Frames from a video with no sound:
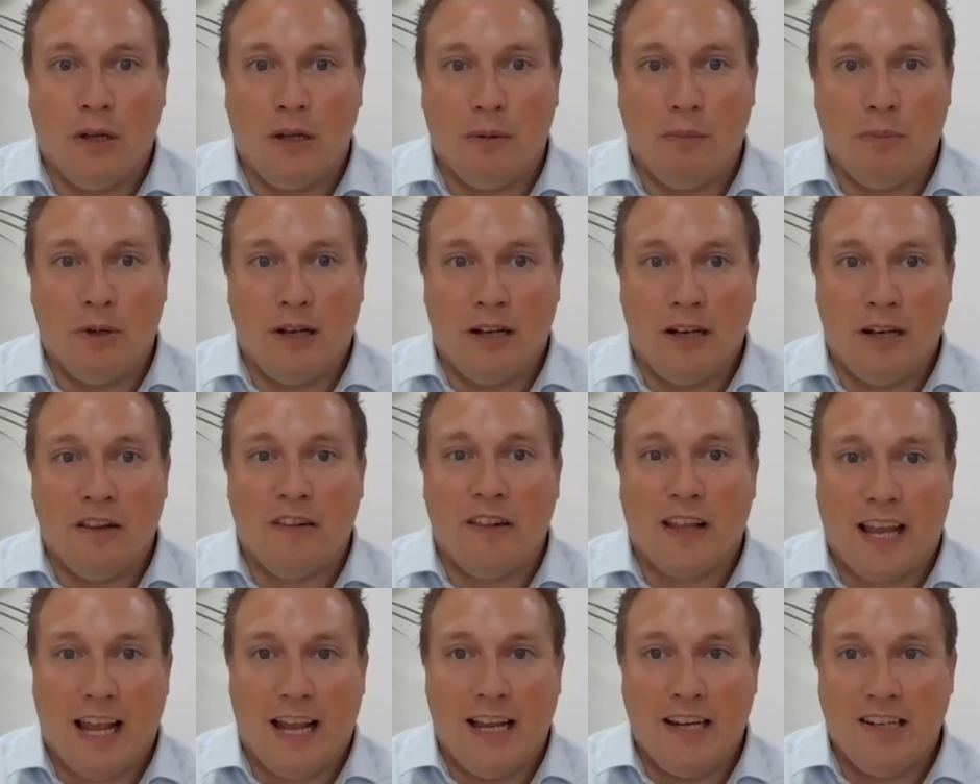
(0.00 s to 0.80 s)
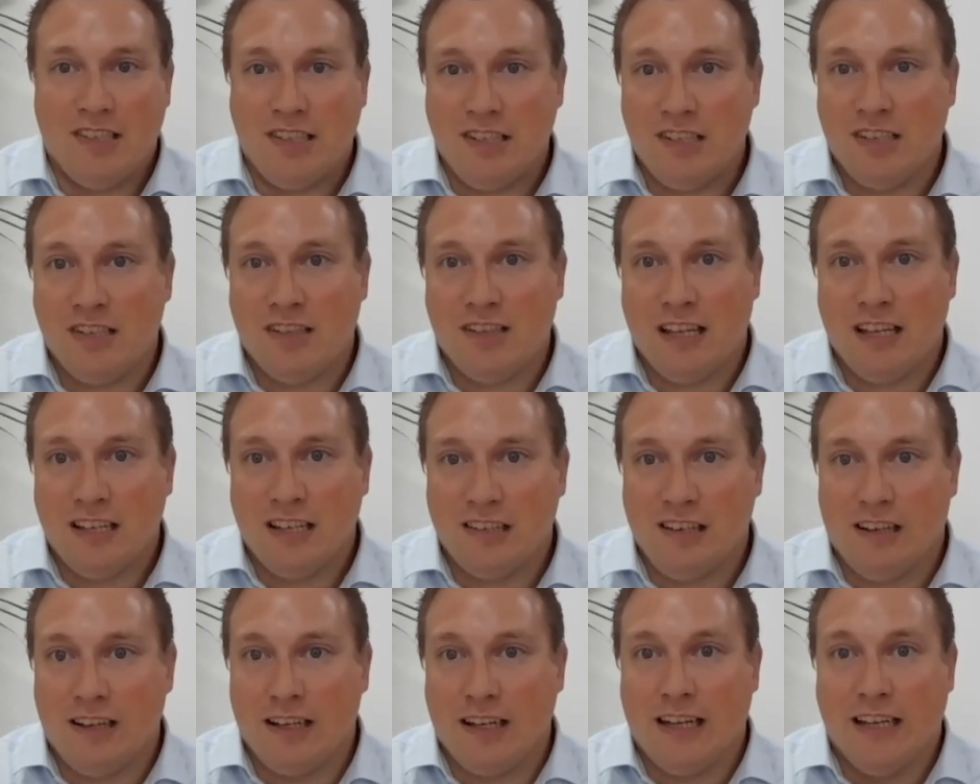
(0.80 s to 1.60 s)
but in other cases, things
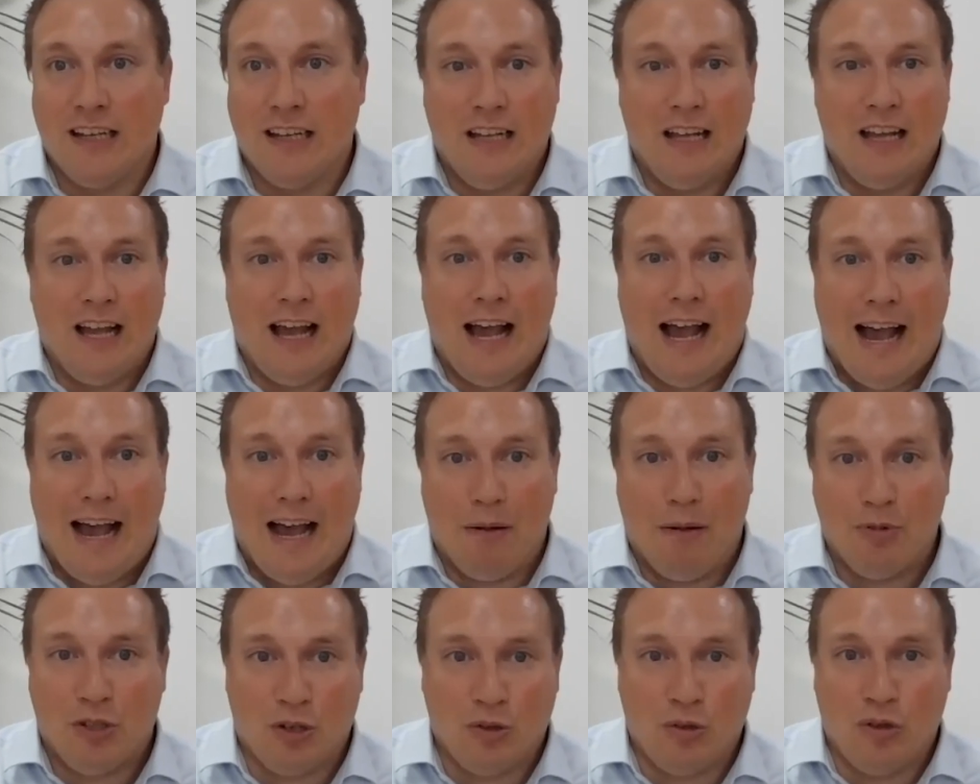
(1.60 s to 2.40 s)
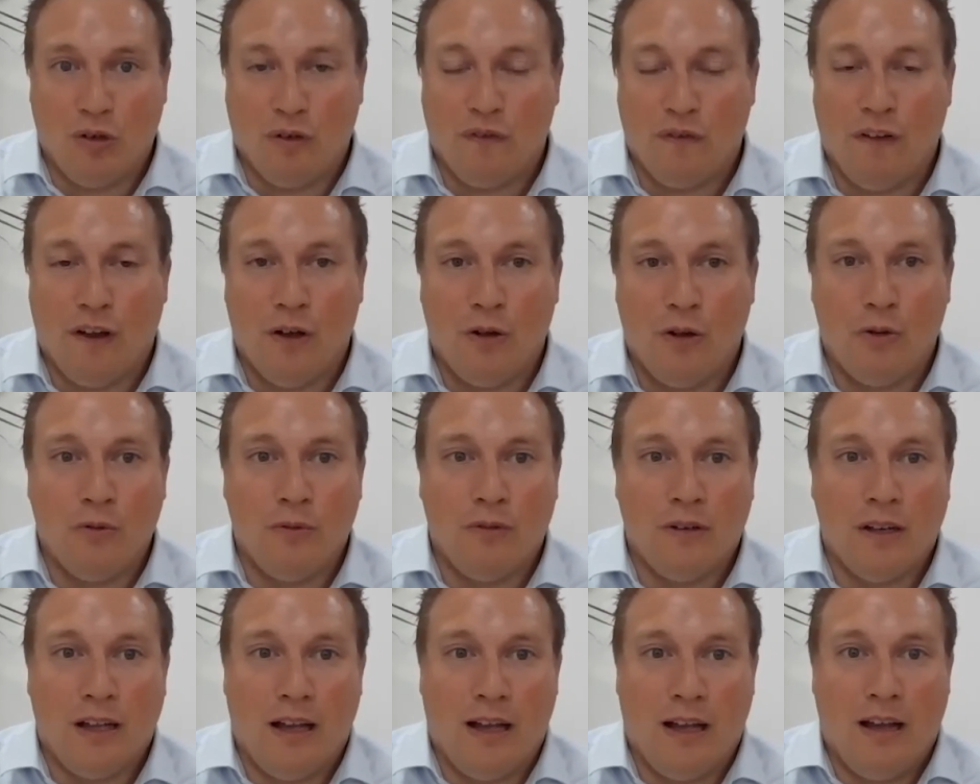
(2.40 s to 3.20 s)
like apps on your
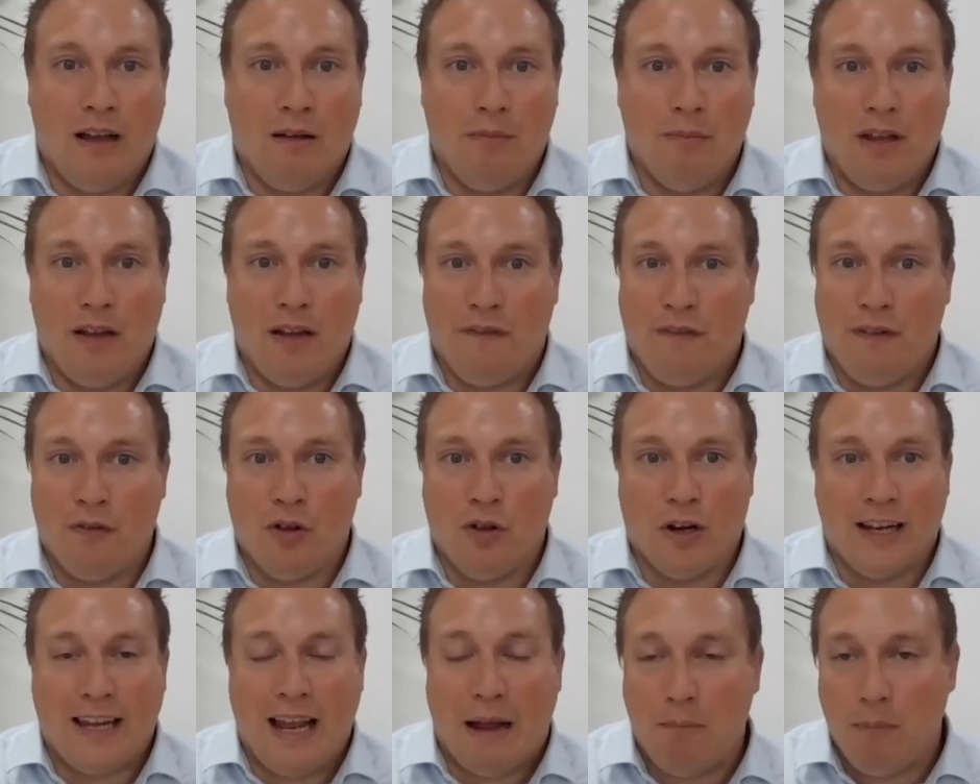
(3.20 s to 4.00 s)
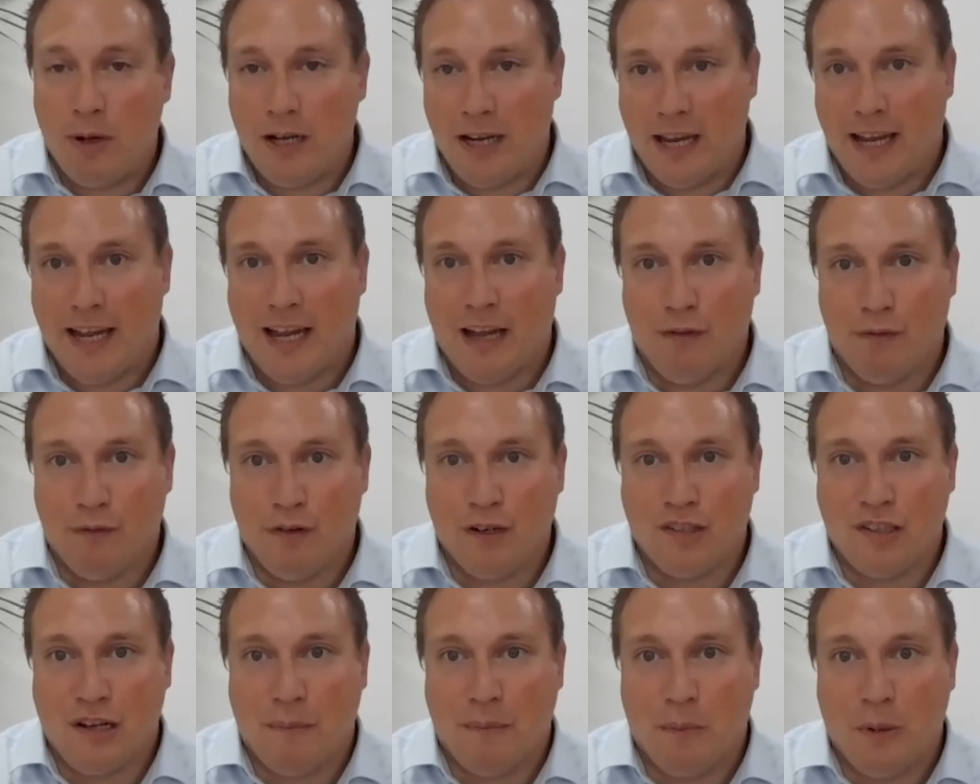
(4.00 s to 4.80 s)
phone, if you've got a gambling account, for
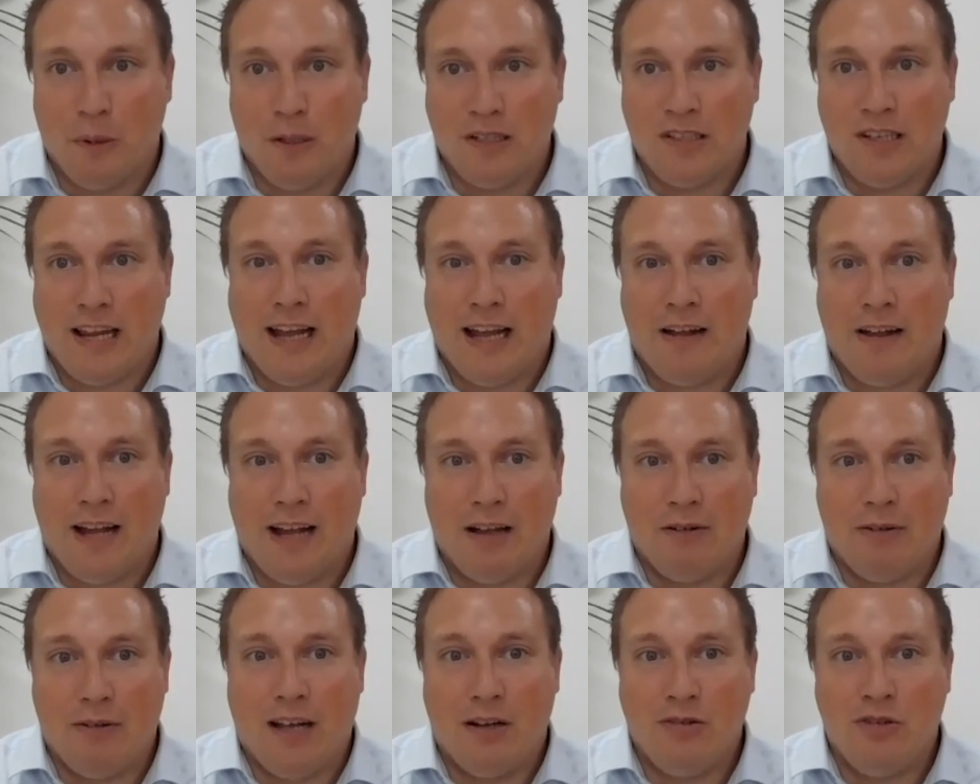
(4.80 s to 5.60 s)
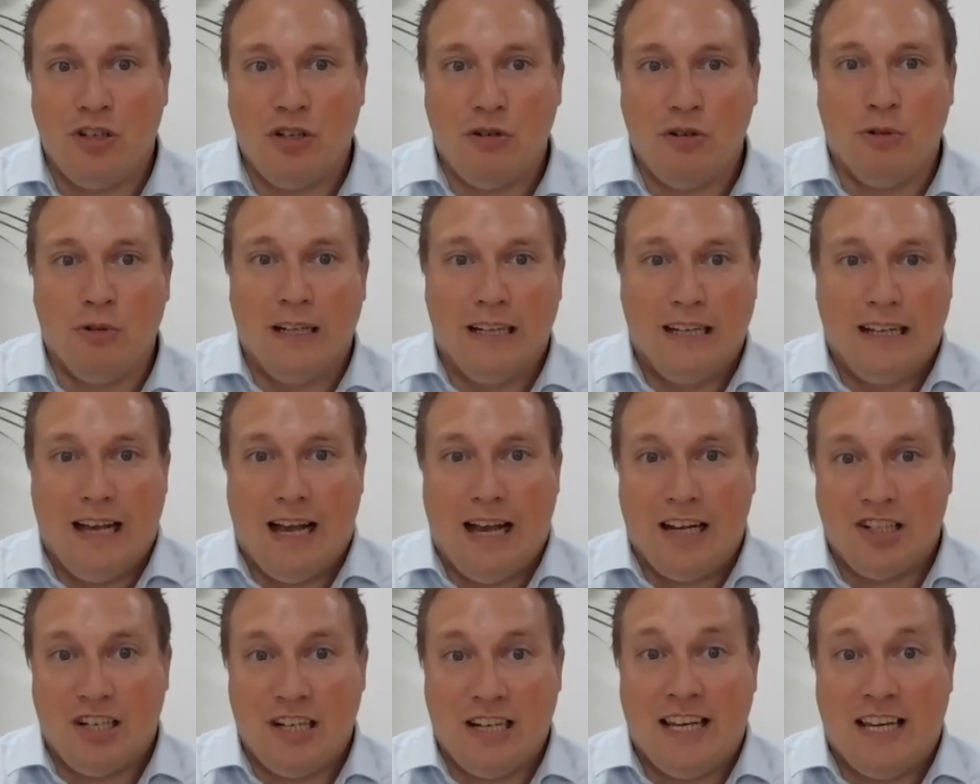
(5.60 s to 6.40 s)
example, it's how do you
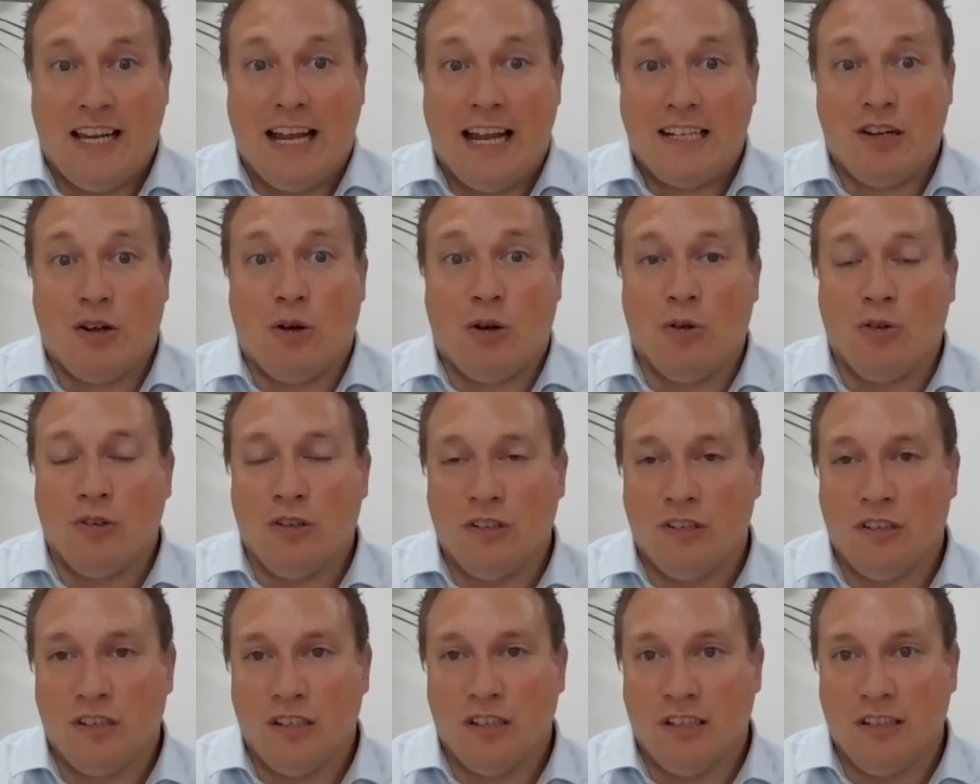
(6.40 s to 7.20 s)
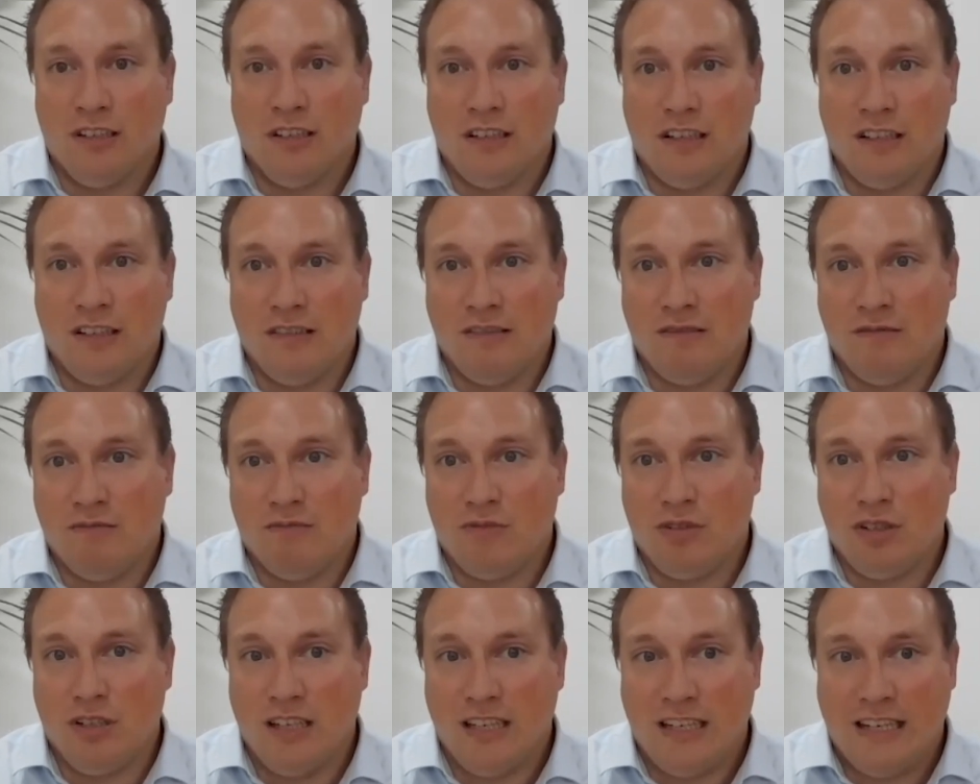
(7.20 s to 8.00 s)
actually get on and
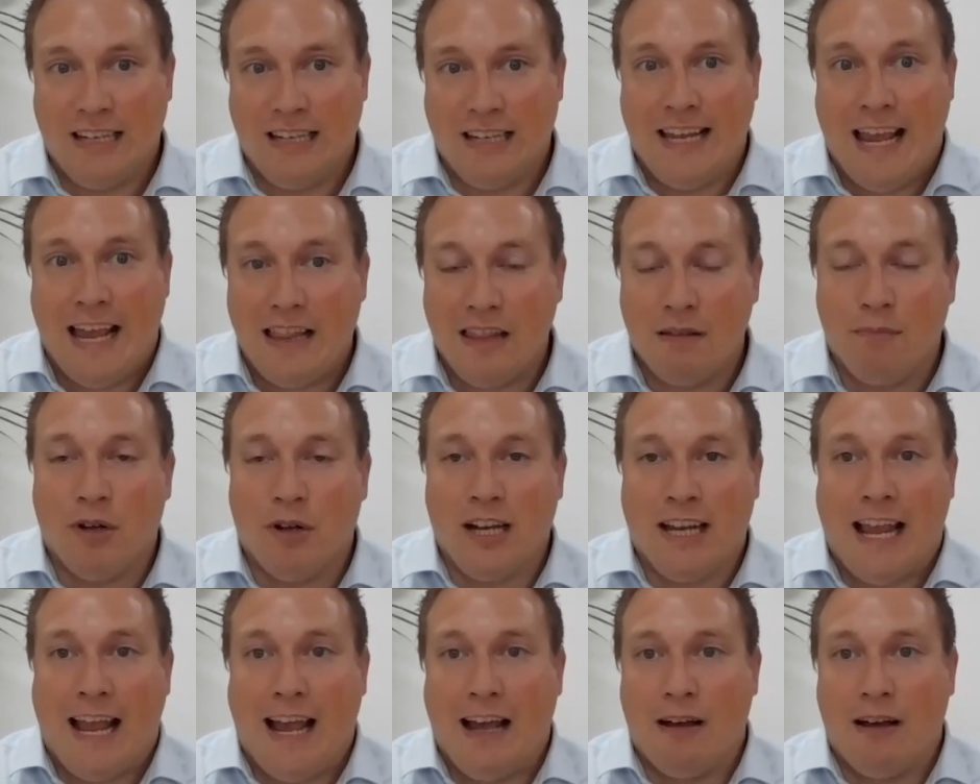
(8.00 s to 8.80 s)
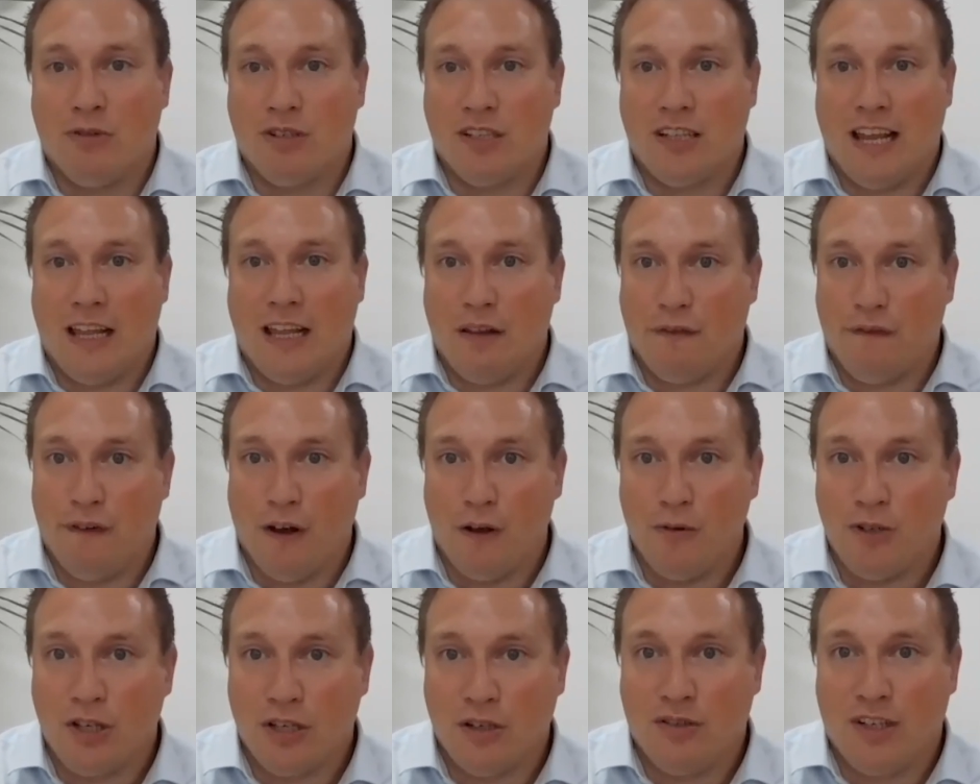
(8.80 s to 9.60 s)
get the money out, get the
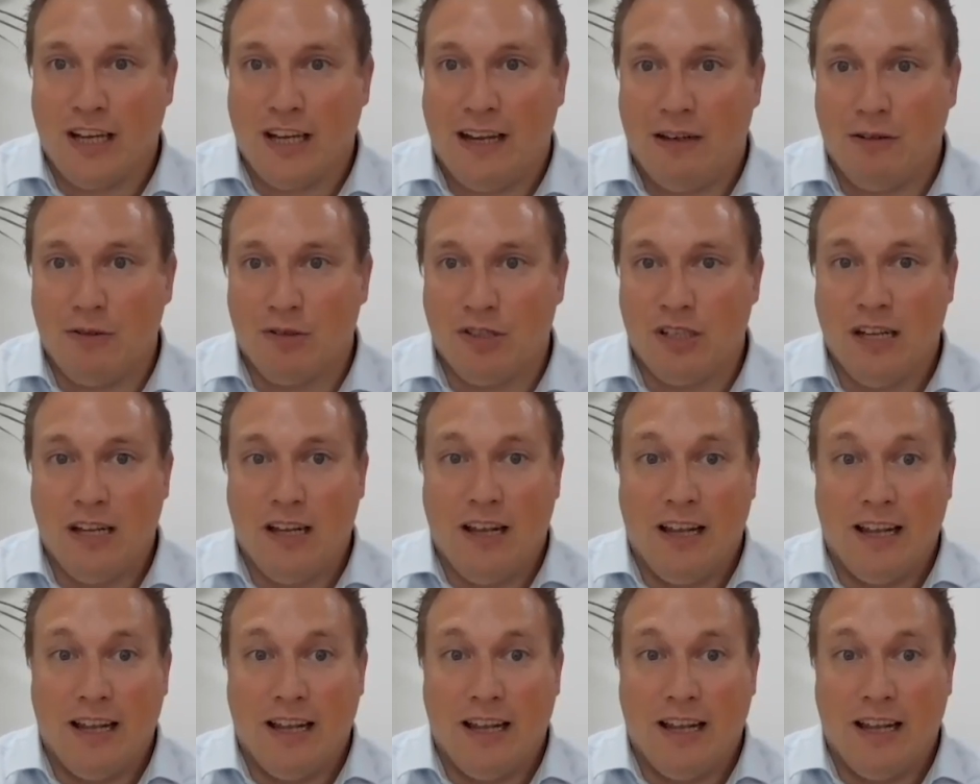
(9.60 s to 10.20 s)
photos out?